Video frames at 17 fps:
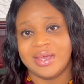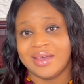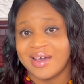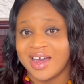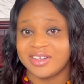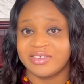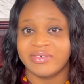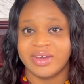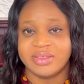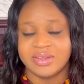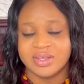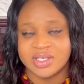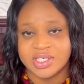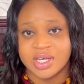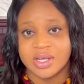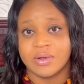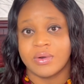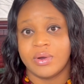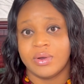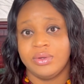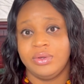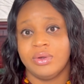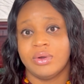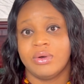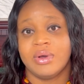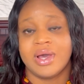hard credit check on
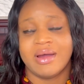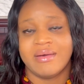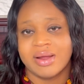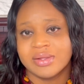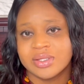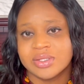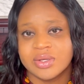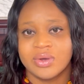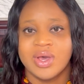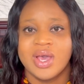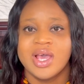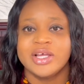your guarantor